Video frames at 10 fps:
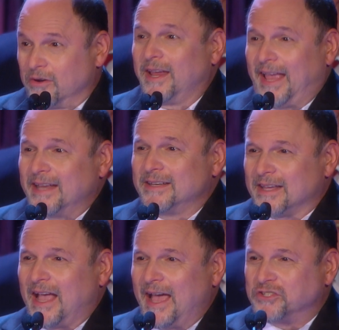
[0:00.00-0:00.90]
hand to
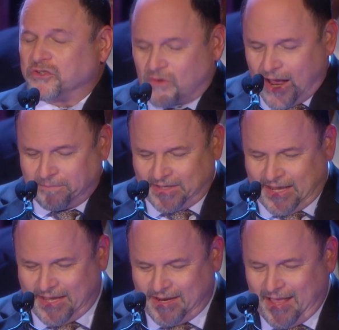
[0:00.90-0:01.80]
God, dropped
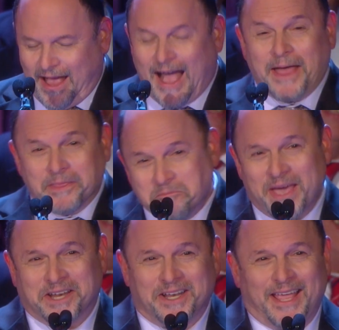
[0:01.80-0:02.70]
dead on the
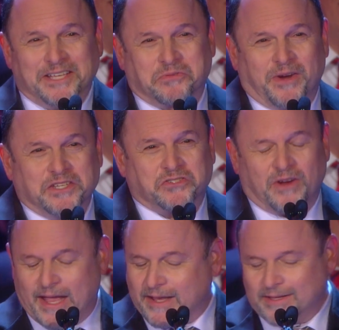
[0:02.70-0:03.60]
Meadowlands
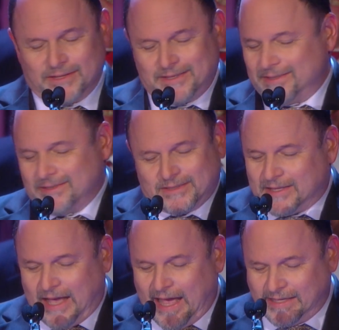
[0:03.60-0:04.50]
racetrack.
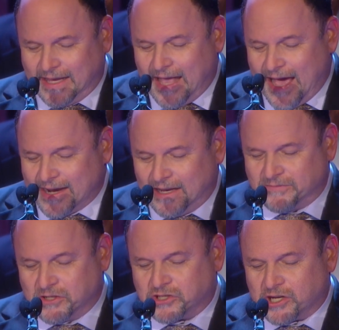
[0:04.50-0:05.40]
God, you gotta love
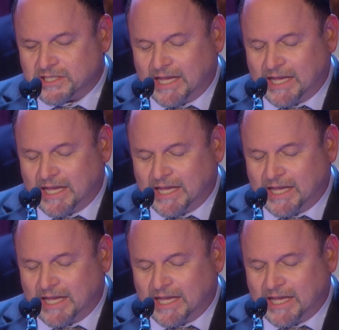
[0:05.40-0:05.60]
New Jersey.